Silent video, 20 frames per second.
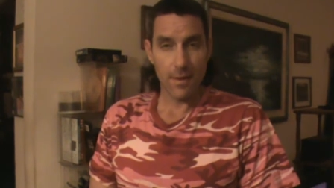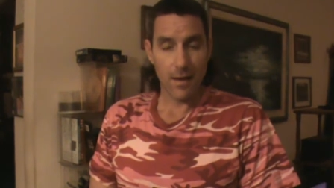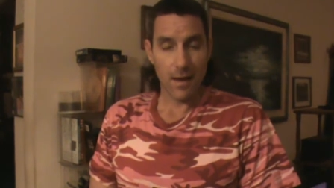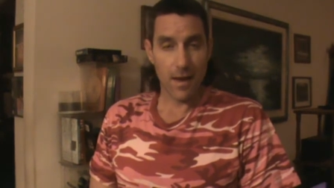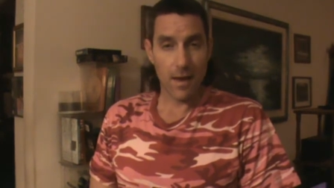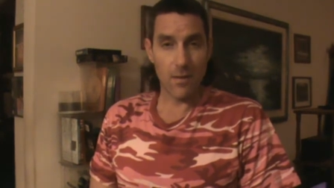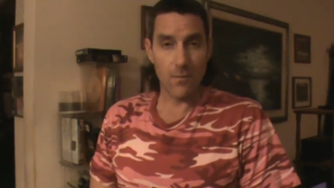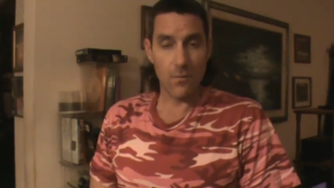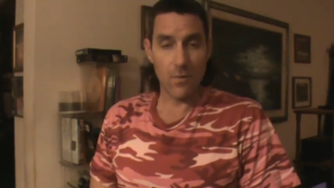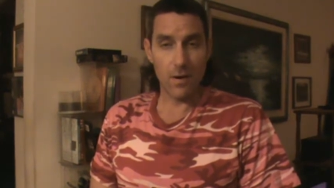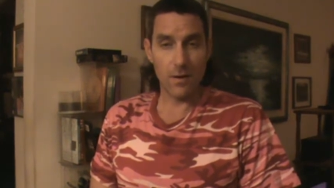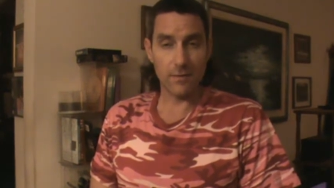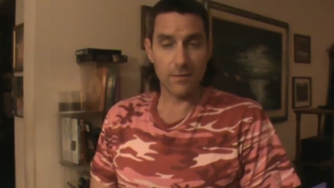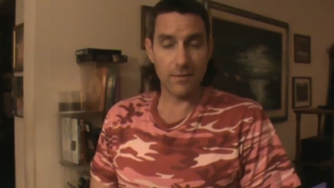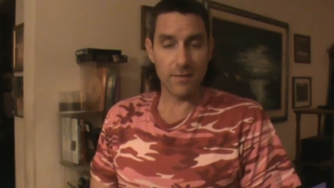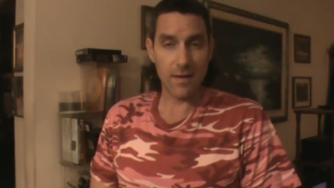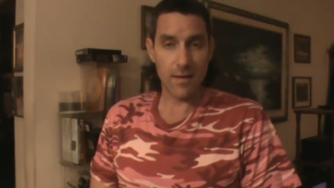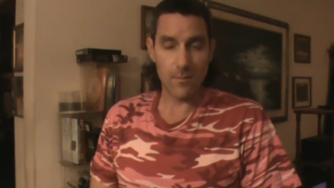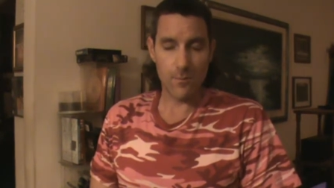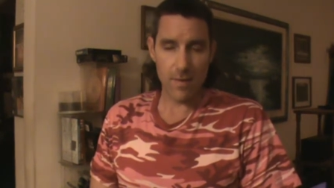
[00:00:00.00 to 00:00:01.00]
in one
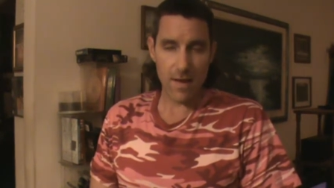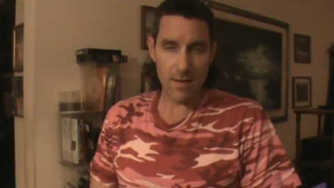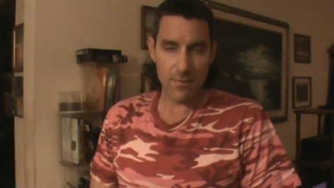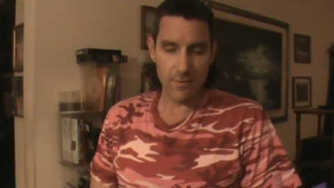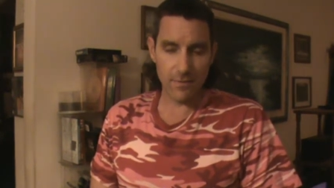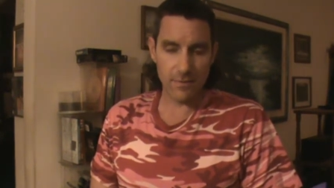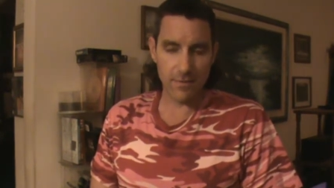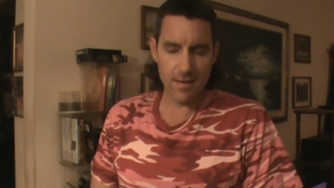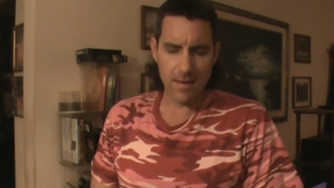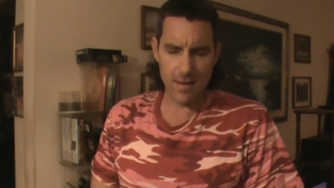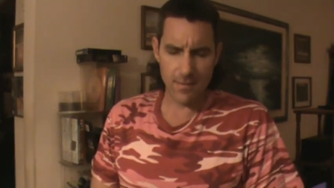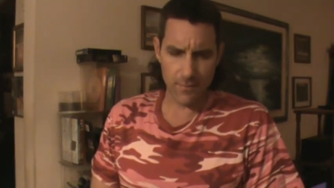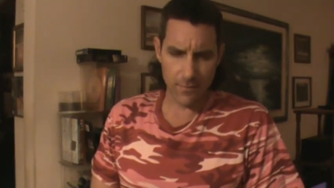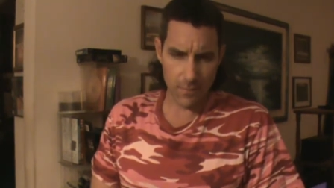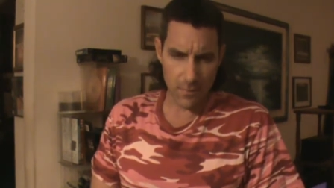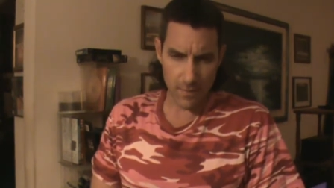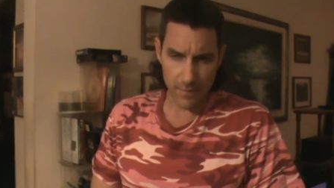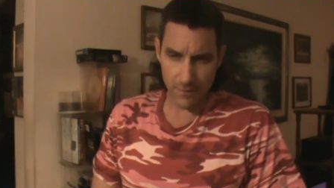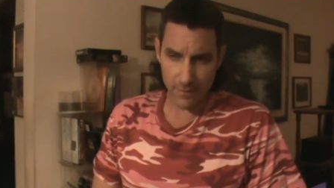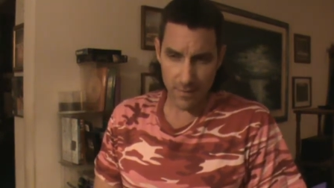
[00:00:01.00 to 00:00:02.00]
step, baby steps,
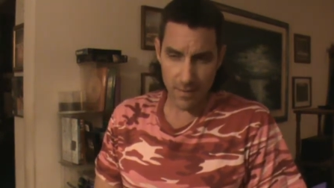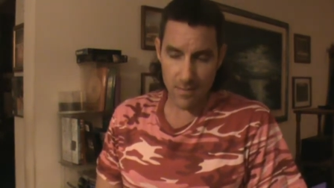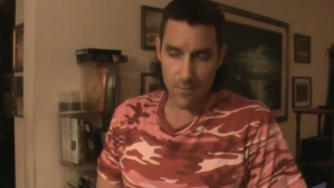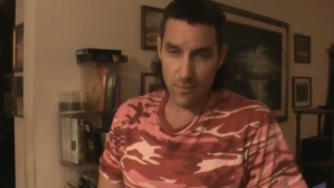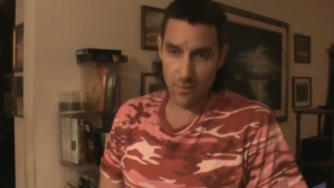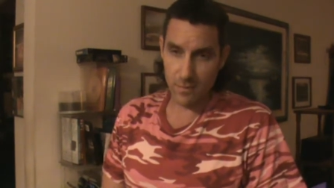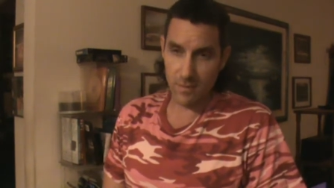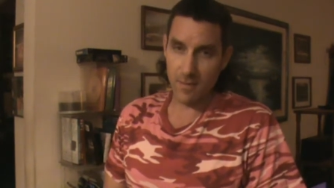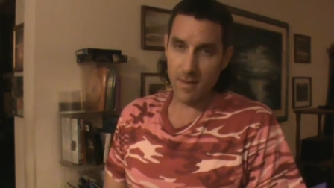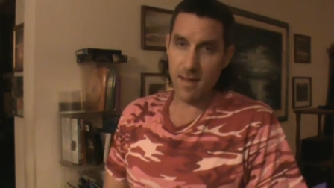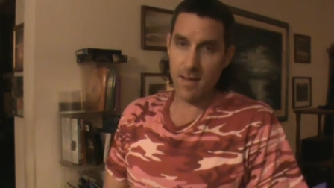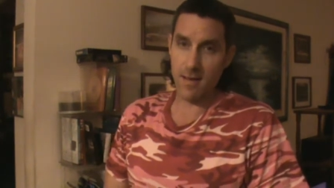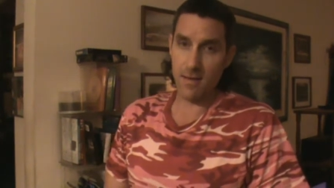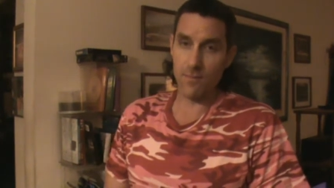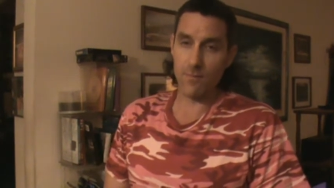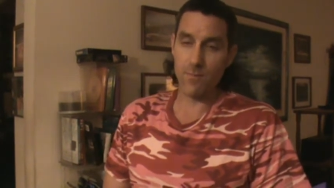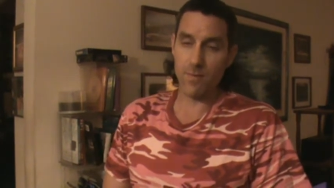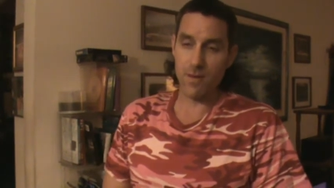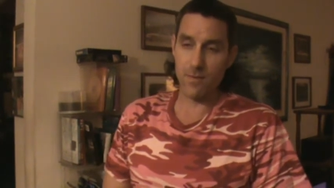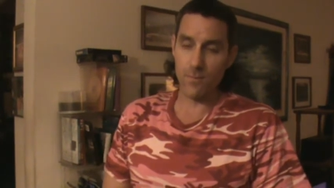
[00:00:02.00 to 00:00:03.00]
one step at a time,
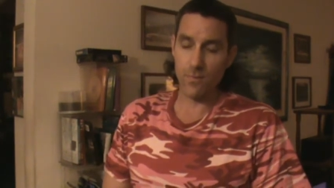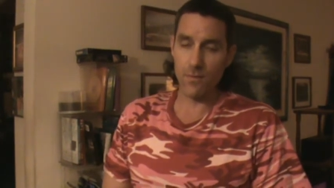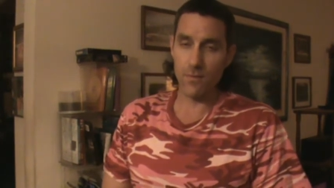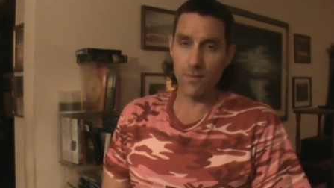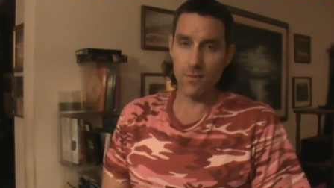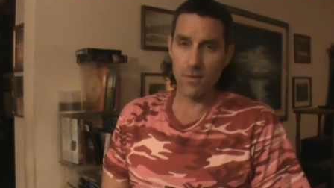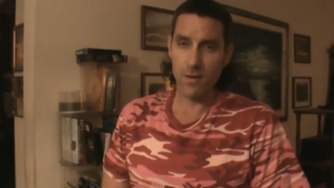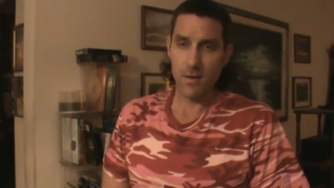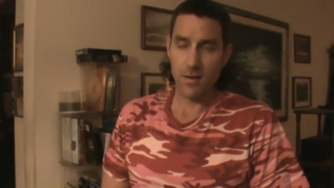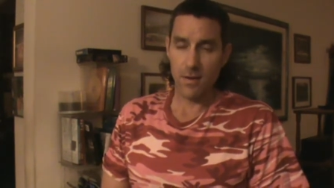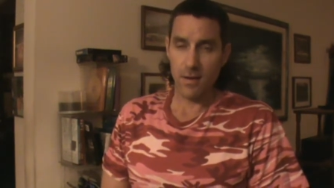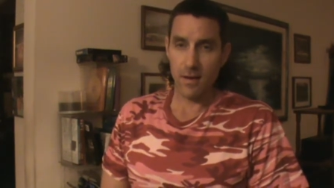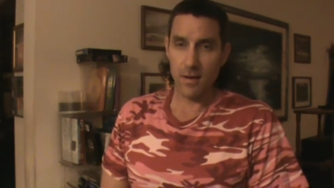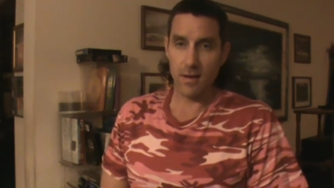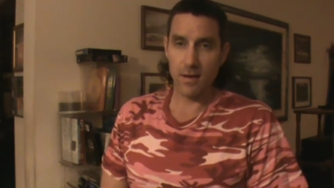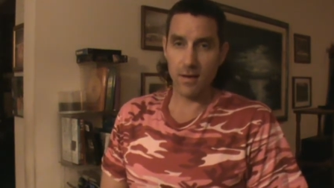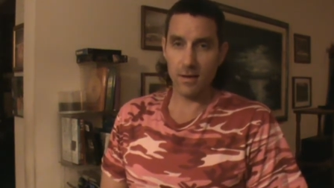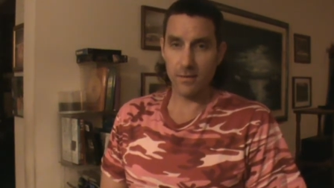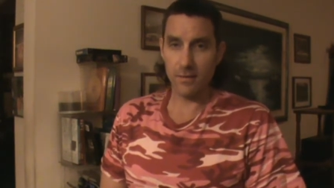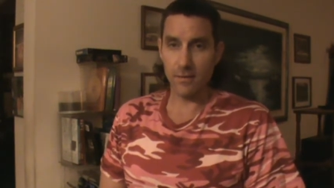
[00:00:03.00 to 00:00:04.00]
people in
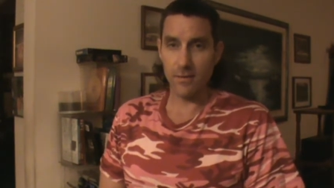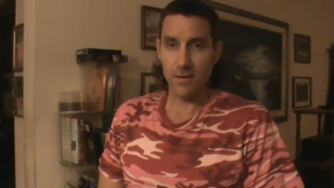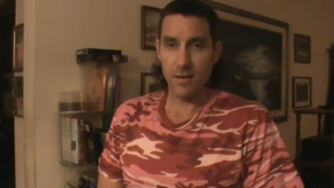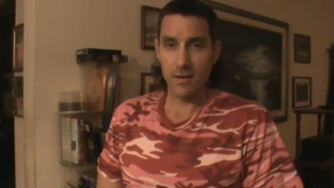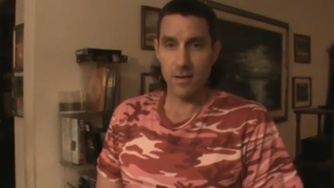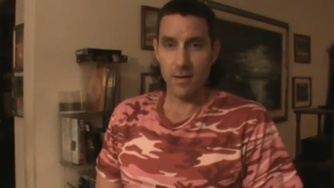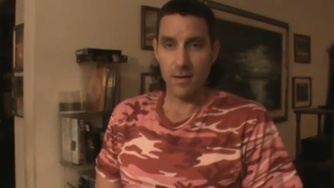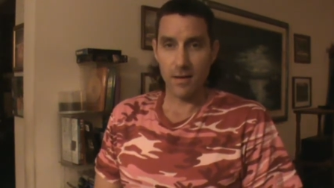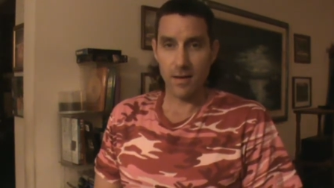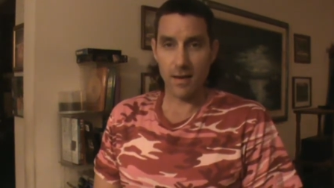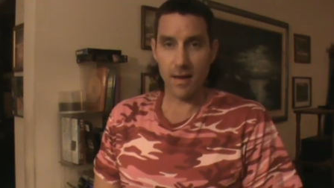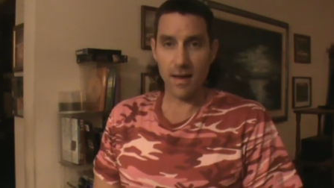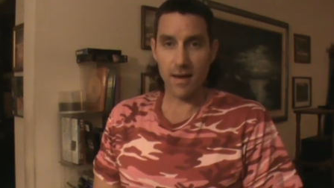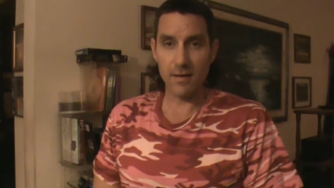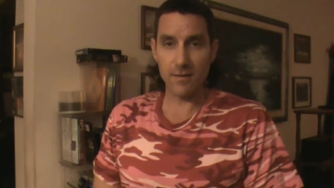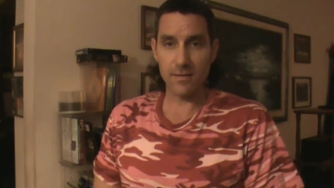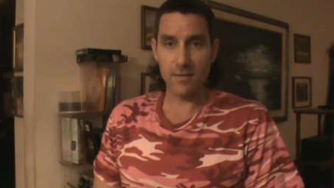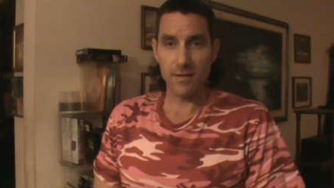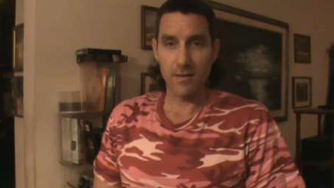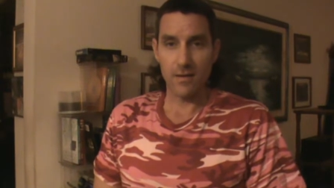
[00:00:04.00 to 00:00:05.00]
his
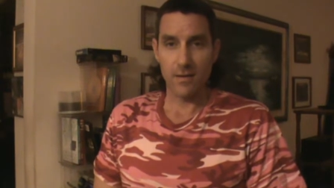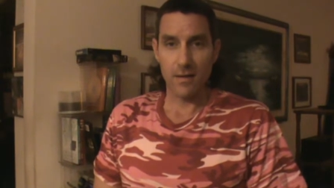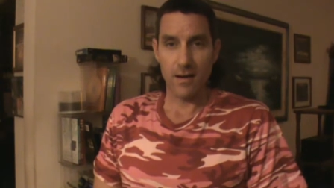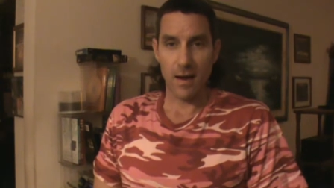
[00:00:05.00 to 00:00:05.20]
case.